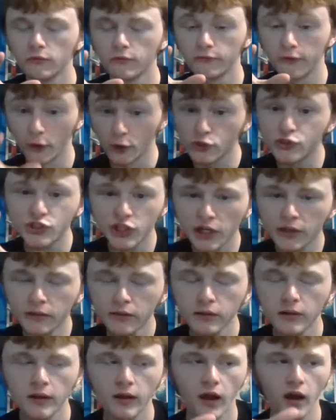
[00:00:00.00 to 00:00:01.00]

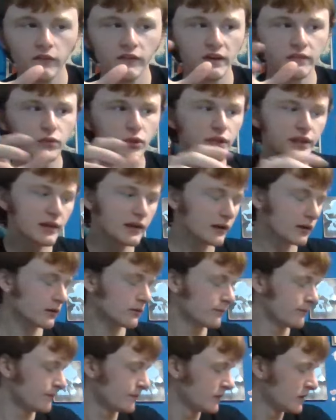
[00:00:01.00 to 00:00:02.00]
version of everything.
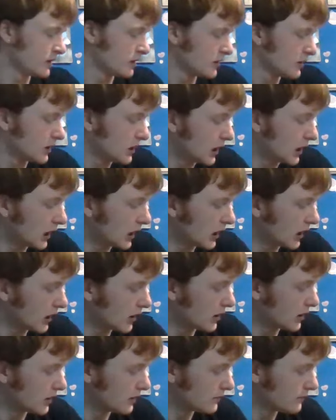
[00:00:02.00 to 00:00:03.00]

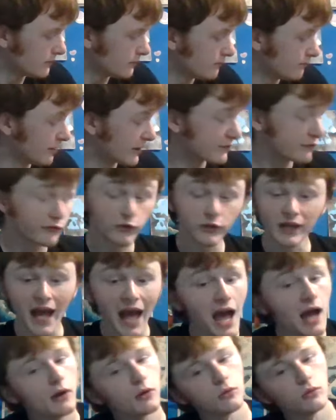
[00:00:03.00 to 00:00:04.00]
But for
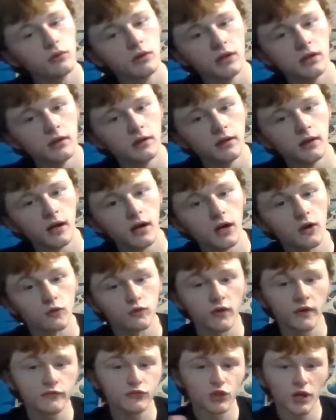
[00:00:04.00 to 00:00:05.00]
now,
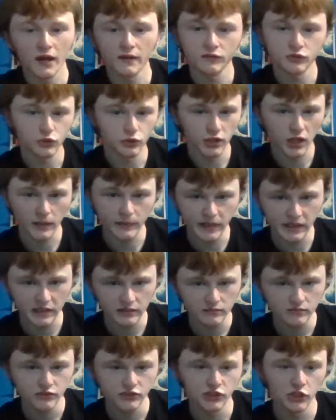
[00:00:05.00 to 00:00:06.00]
rough drafts are coming,
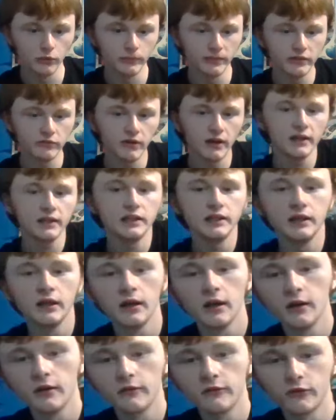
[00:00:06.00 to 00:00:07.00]
so be ready
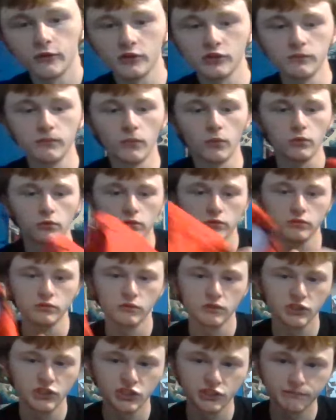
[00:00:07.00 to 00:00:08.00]
for more
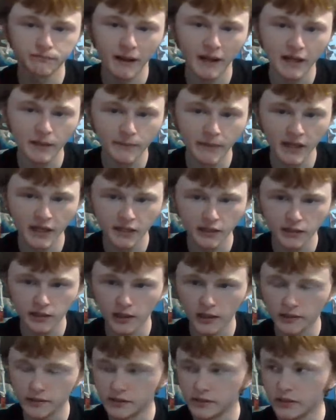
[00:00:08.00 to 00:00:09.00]
Spider-Man
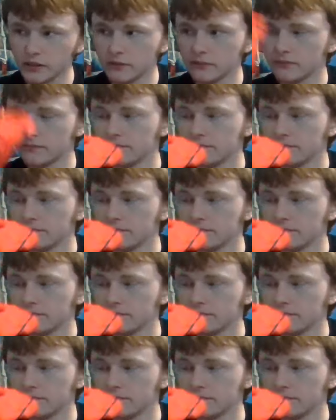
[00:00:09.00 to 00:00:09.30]
content.